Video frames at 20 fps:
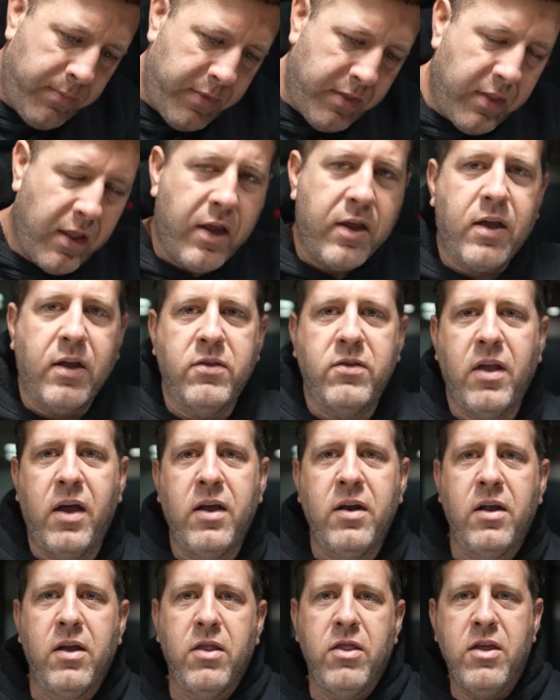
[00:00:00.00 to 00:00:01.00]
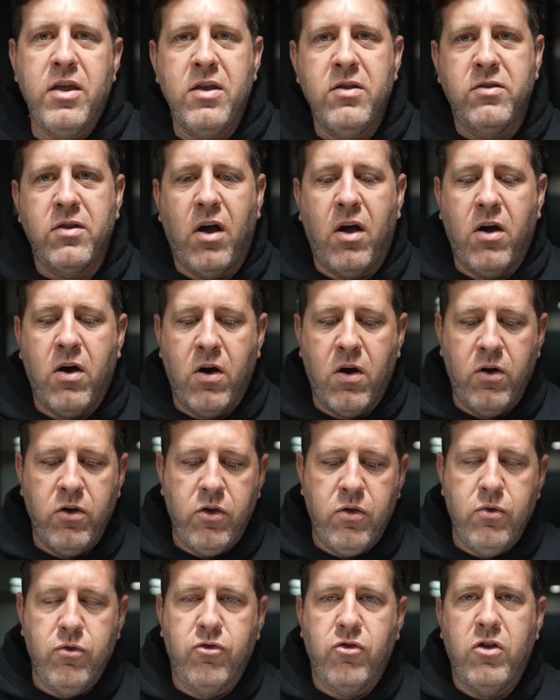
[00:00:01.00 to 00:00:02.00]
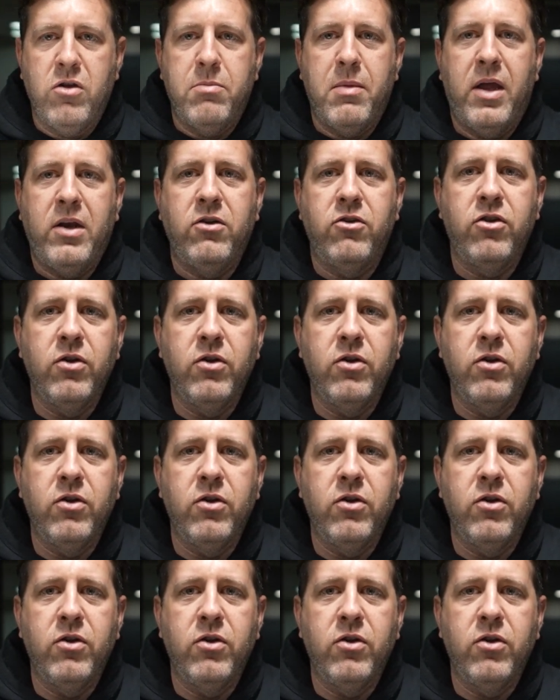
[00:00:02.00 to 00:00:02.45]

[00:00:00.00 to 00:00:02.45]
like I said, these are usually meant